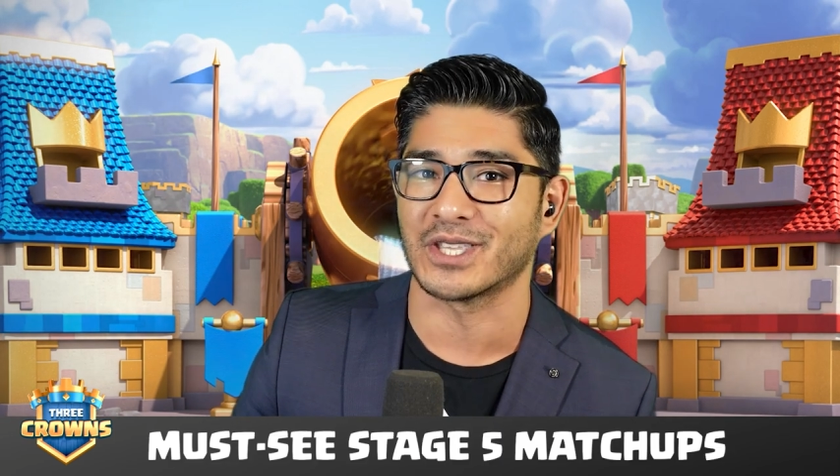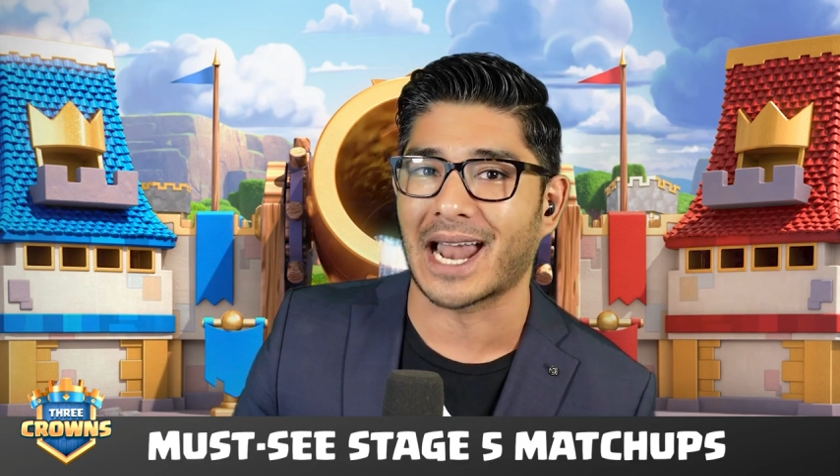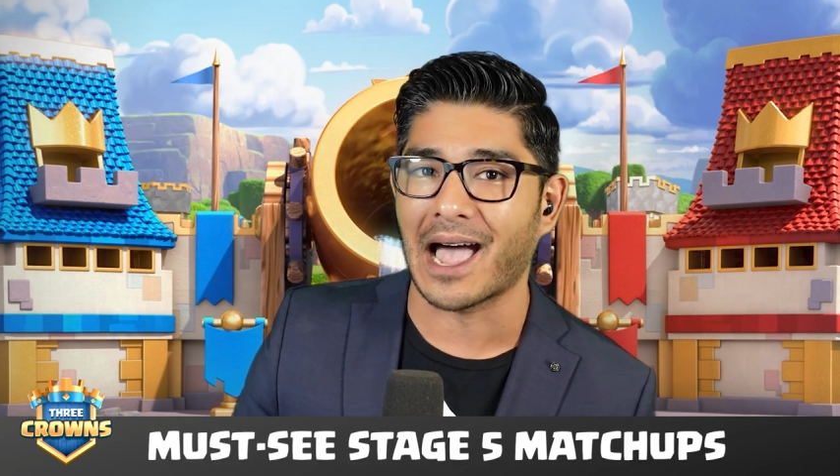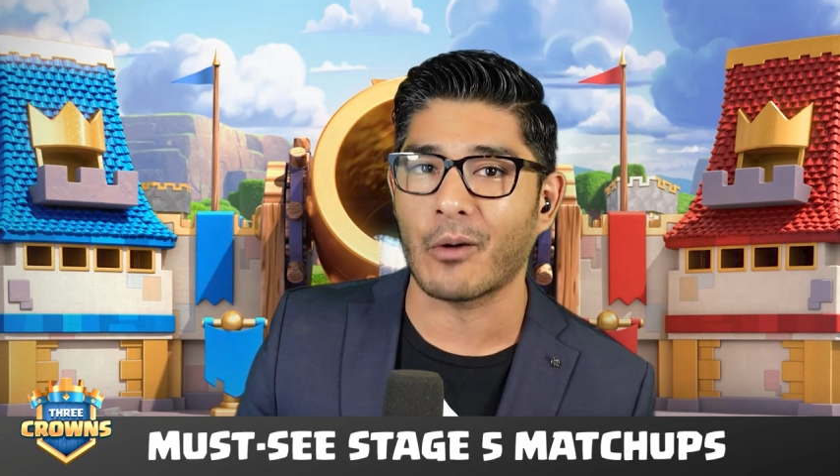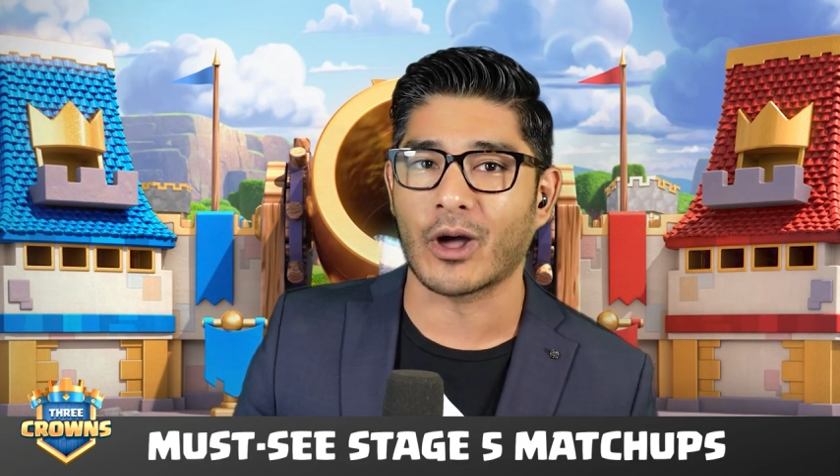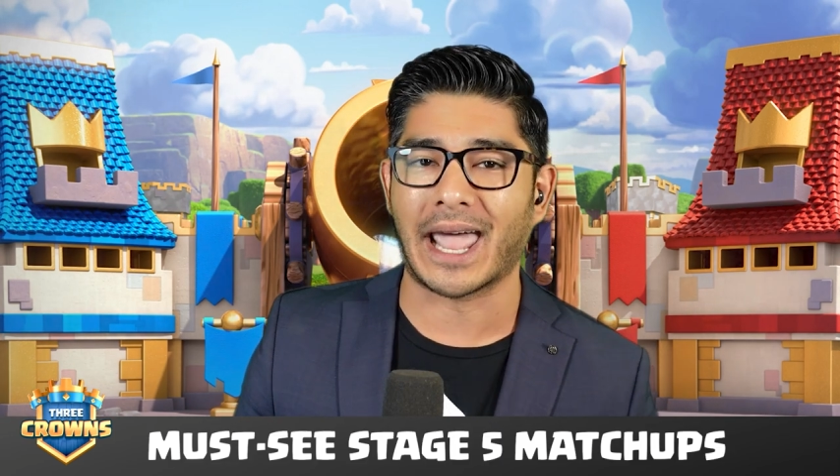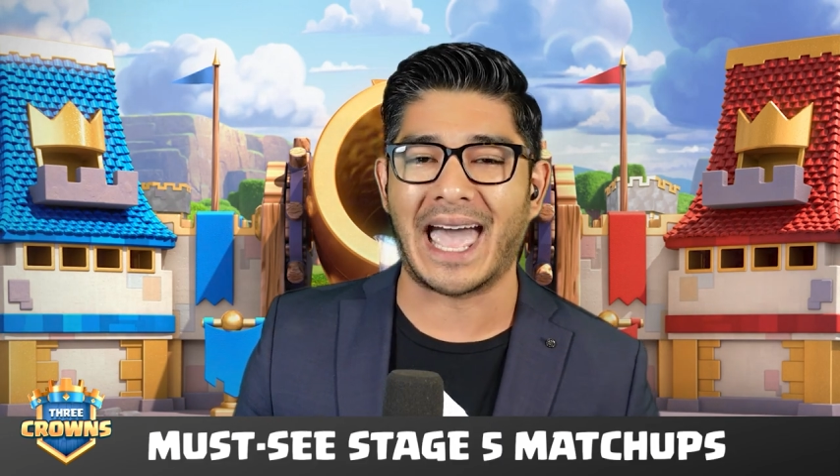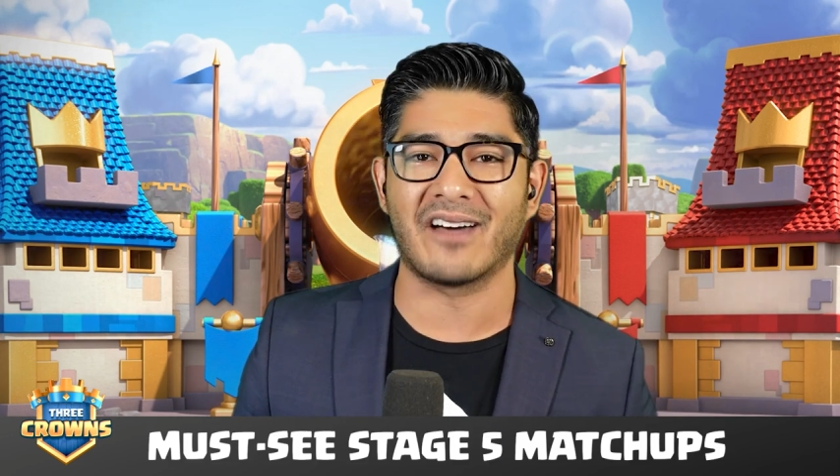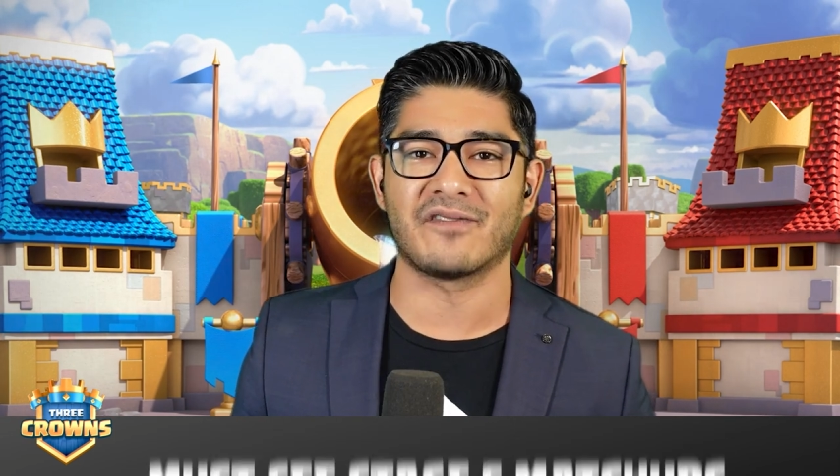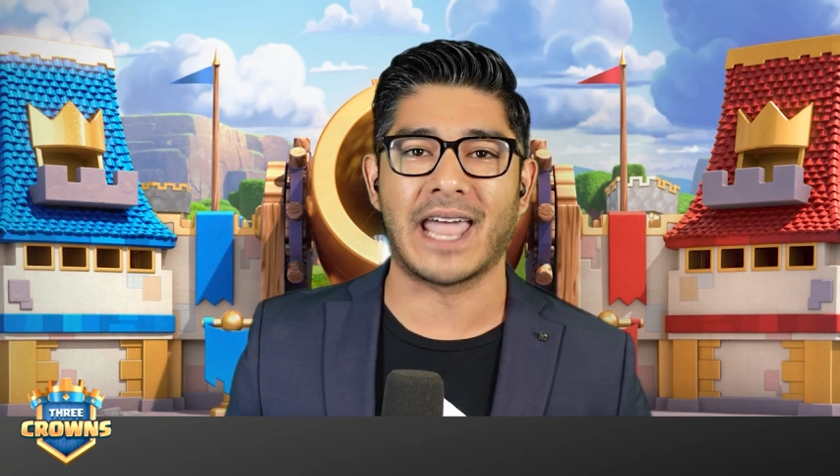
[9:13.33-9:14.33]
that I want to
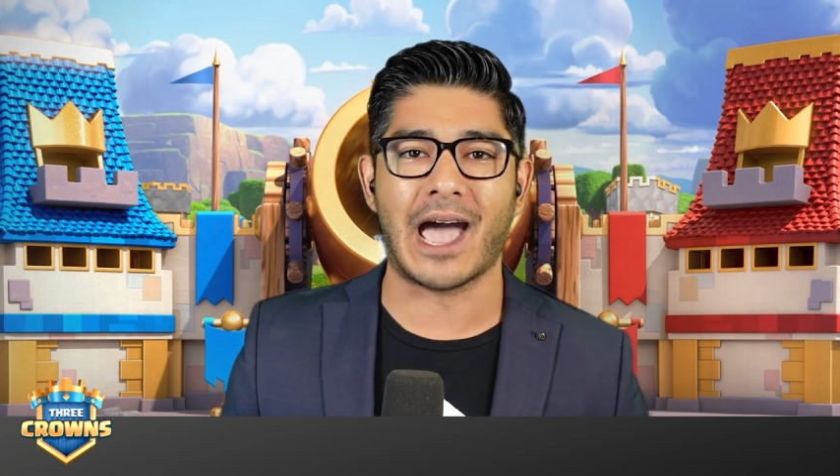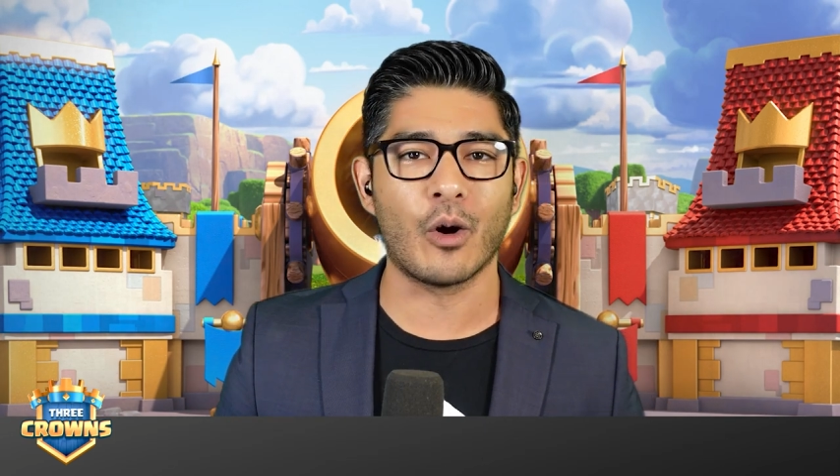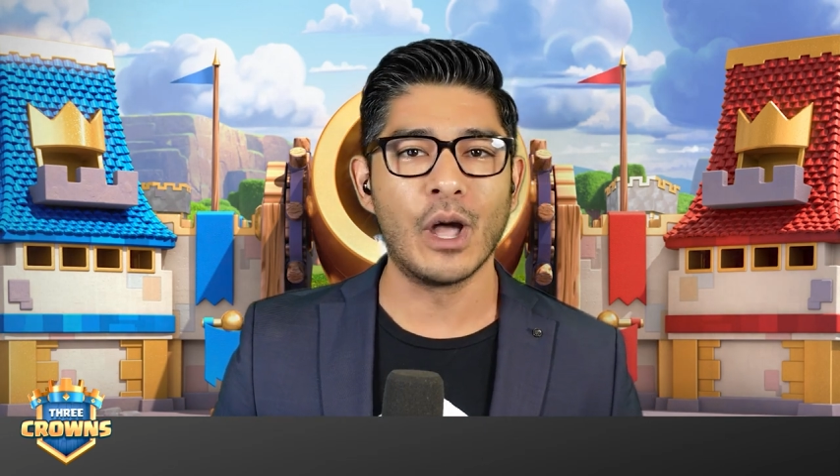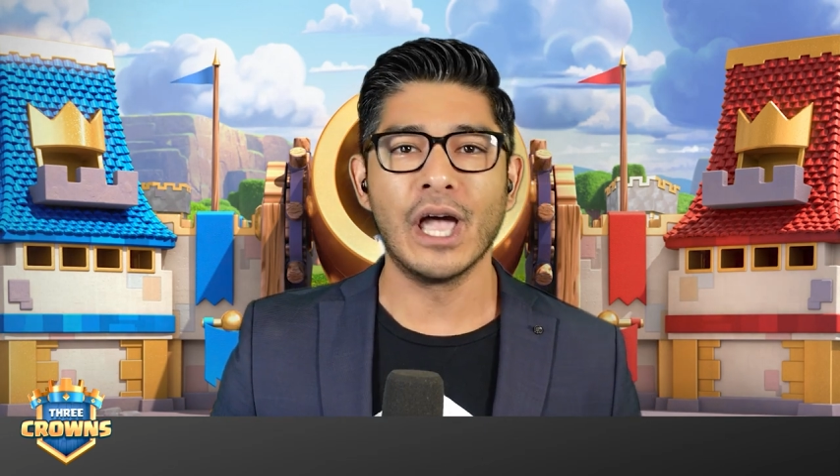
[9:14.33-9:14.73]
have now.